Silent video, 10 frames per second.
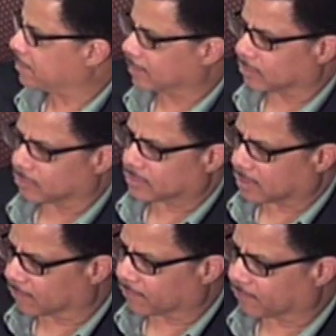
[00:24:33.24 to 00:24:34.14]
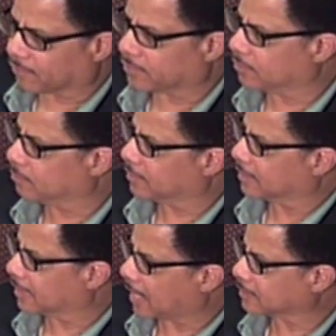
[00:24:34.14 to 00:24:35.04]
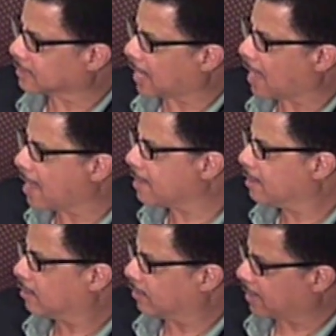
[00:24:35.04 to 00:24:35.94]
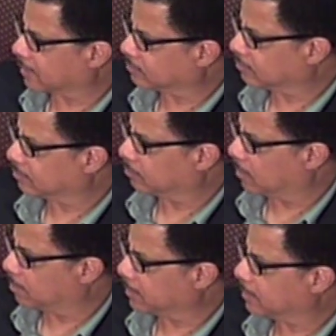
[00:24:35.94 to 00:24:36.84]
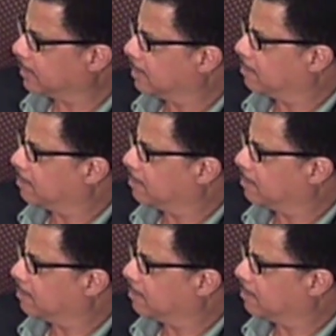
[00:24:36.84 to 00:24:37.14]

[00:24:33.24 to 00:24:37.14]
might be a little tougher for you than the next guy or next woman.